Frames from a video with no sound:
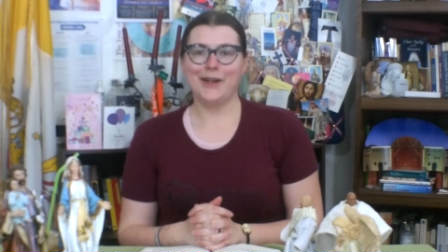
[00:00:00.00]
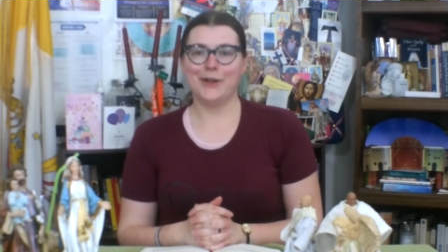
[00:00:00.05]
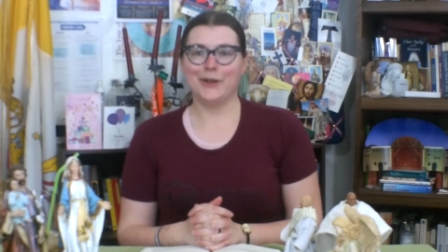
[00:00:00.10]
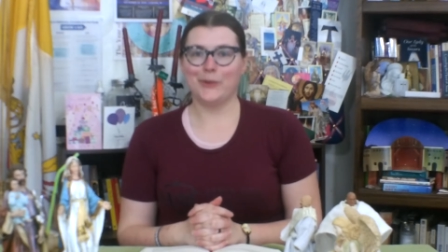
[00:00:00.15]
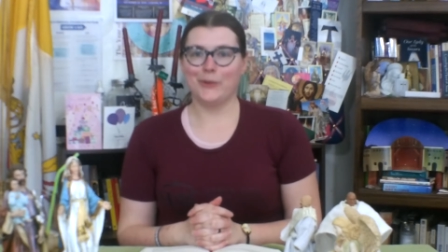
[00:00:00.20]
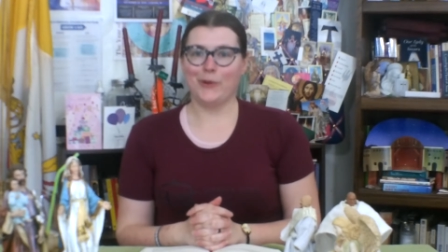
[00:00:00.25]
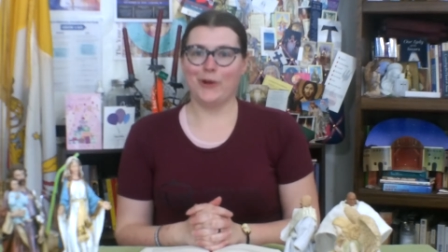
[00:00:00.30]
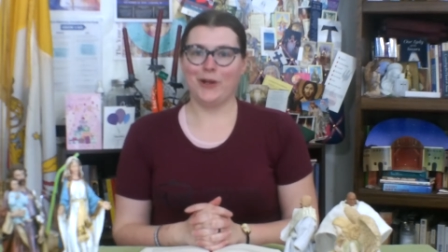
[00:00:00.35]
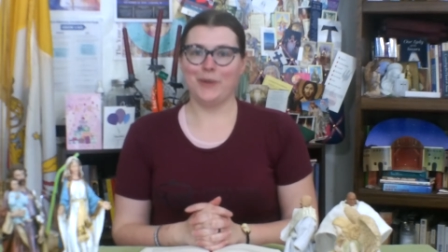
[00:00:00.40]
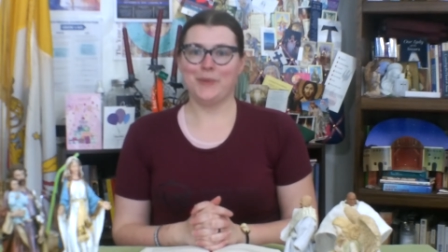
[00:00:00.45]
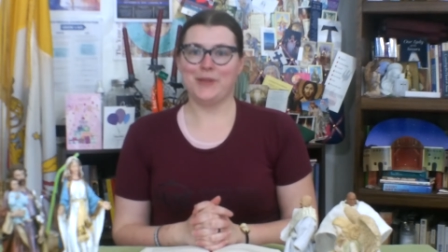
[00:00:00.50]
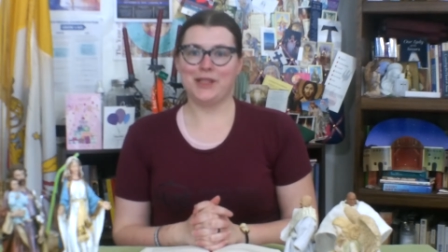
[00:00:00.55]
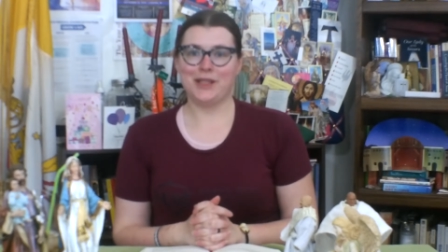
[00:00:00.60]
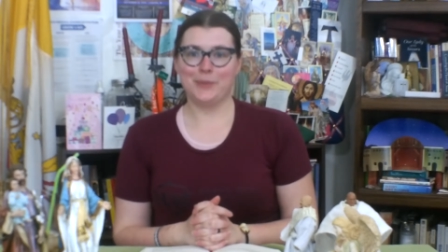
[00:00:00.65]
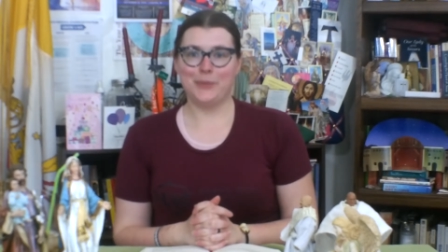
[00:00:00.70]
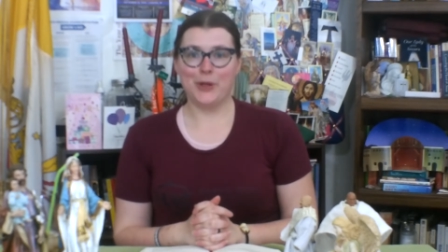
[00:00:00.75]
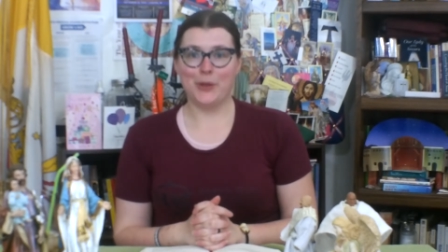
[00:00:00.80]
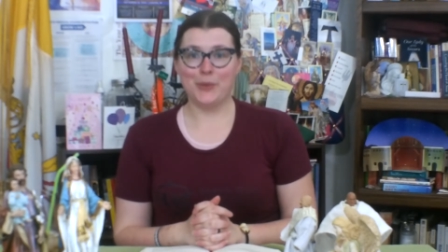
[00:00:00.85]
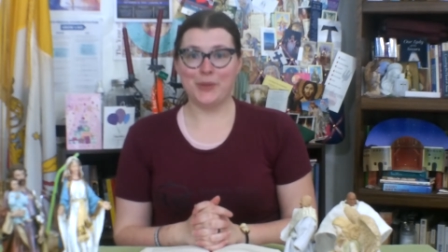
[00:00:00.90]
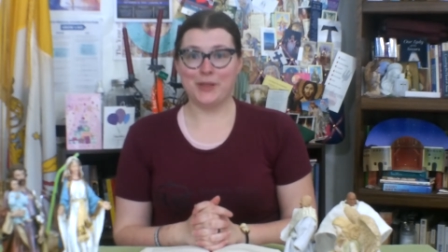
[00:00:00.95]
and welcome to the
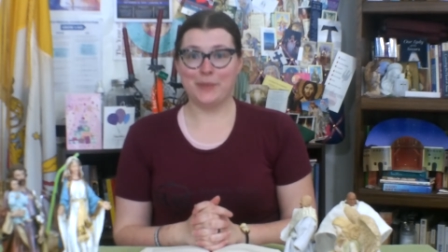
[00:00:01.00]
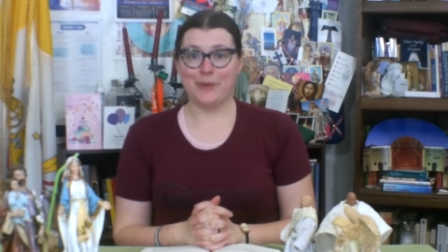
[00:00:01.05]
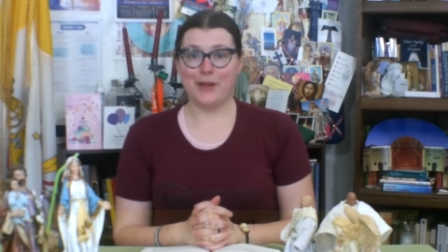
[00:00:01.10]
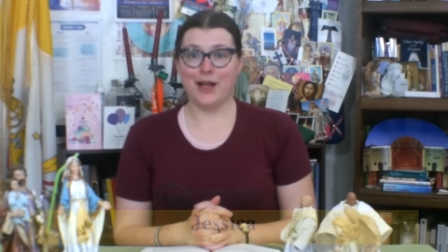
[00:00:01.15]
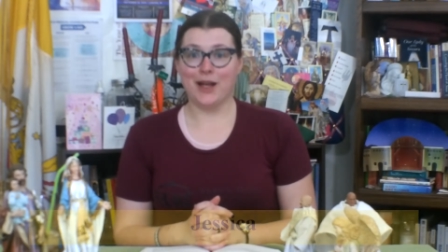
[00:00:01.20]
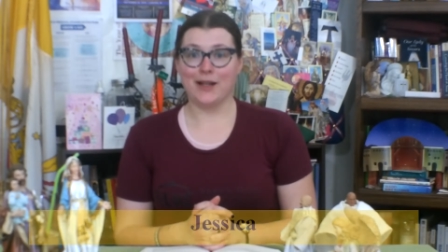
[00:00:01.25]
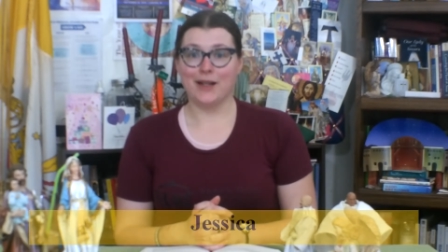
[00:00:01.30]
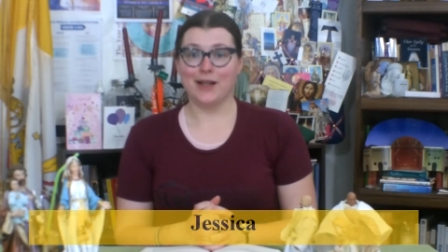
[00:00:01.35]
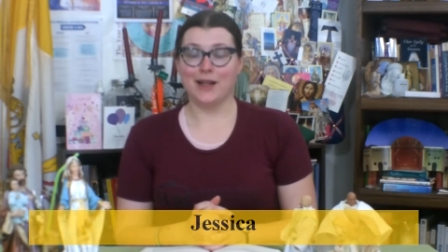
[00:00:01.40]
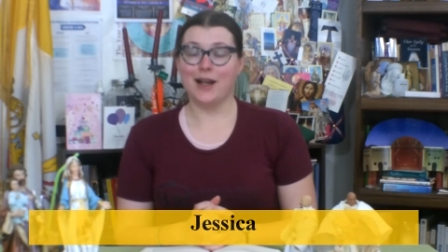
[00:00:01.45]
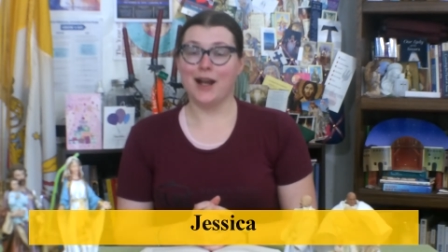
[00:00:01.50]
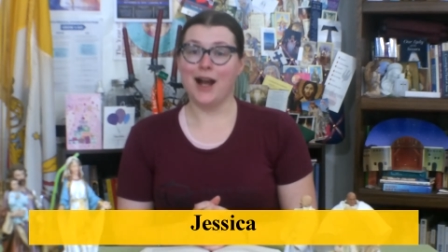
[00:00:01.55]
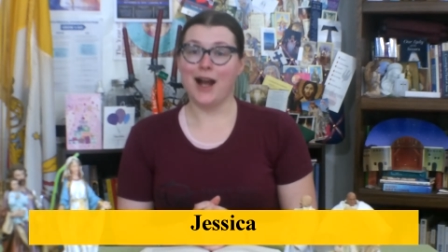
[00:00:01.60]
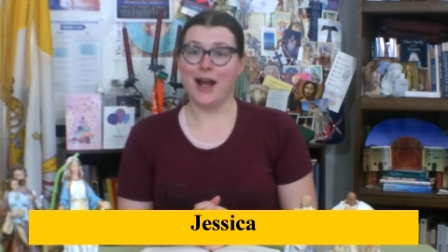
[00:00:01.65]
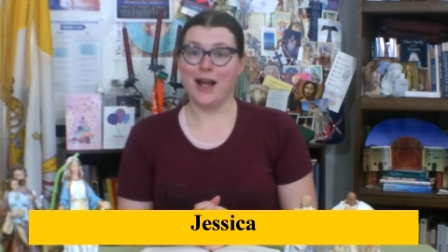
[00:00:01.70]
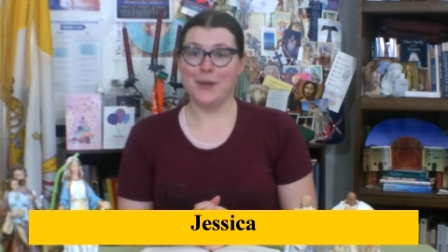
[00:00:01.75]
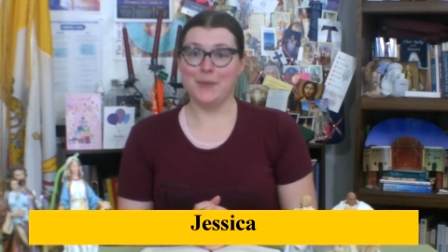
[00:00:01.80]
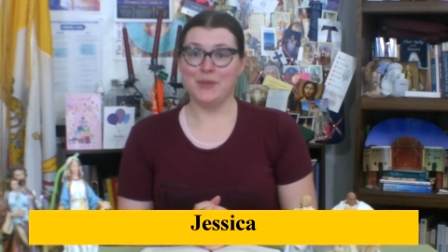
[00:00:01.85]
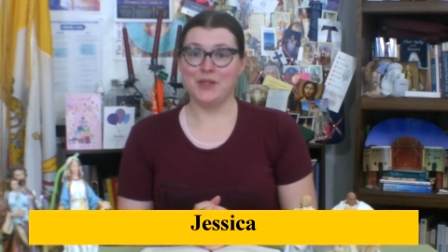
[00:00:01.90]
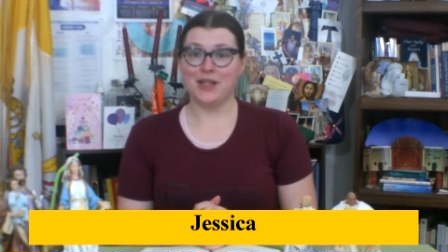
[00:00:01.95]
Popish plot.
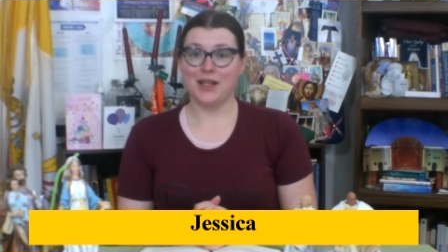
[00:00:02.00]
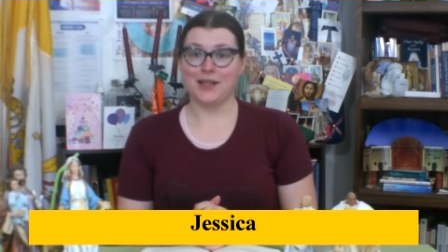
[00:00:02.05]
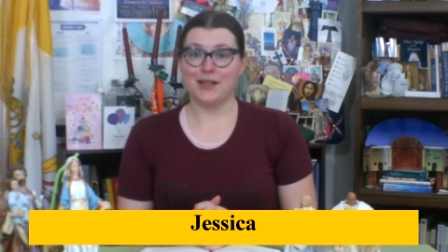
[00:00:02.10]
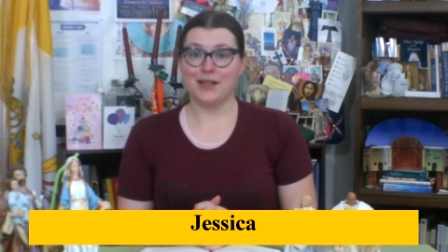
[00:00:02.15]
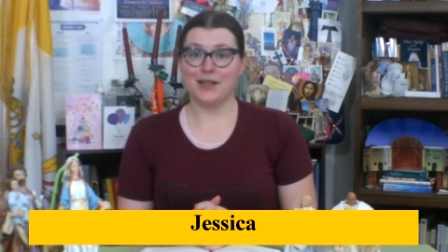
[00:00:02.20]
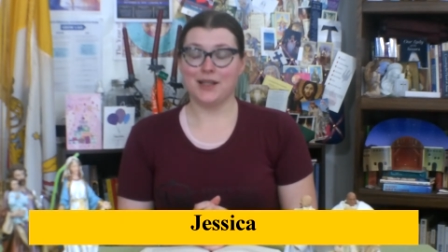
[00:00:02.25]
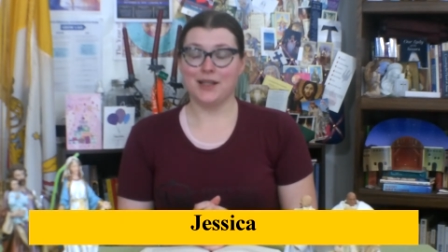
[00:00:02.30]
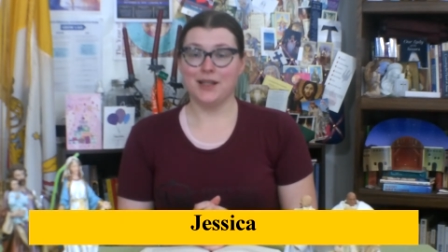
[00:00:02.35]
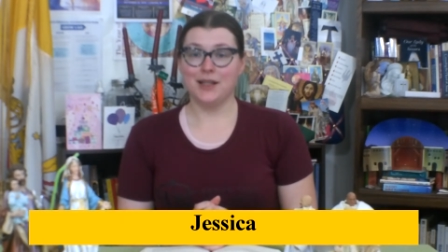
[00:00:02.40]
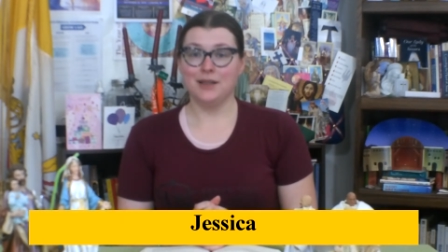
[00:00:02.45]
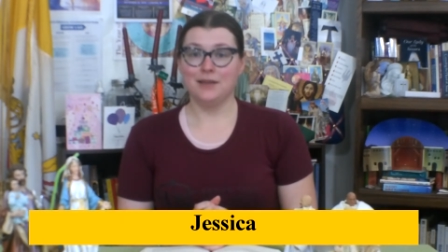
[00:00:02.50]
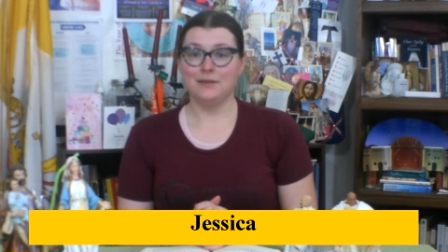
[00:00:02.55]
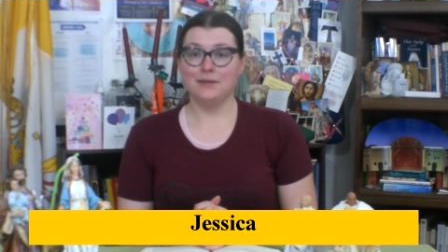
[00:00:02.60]
I'm Jessica,